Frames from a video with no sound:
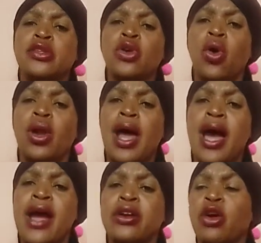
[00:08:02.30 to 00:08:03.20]
your
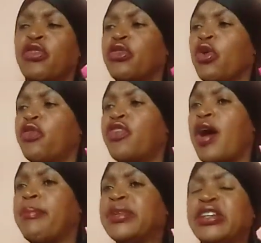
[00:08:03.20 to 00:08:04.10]
line of your
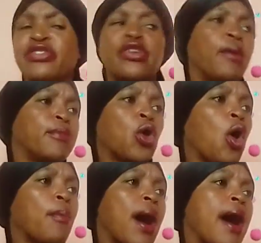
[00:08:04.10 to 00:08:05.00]
family, from
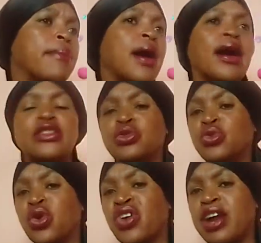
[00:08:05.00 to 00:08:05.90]
your mama to
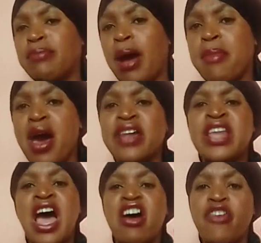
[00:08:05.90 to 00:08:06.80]
your grandmama,
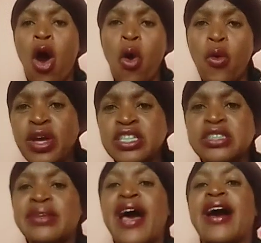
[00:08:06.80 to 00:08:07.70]
they have
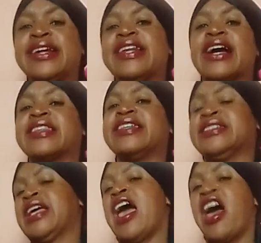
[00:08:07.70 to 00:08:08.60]
always had like
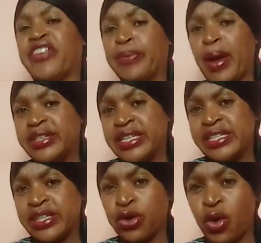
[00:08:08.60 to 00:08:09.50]
these heavy
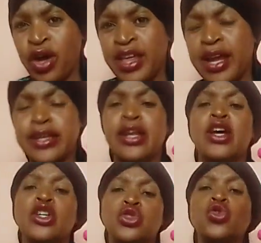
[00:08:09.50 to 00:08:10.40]
bodies and all that.
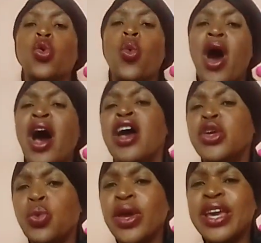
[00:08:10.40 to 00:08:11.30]
So why are
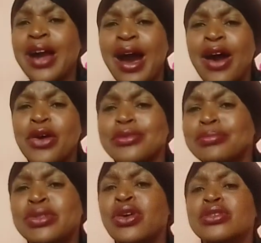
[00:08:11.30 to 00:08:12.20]
you waking up?
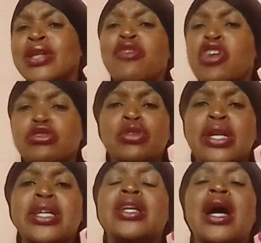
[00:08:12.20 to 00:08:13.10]
Because
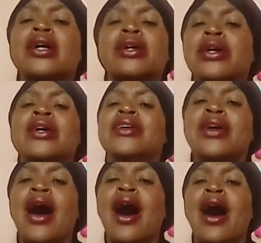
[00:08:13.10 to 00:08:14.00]
eventually, like,
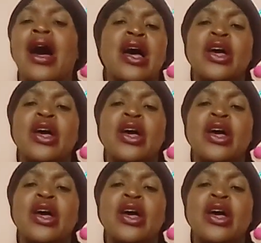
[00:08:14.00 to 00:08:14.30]
yeah,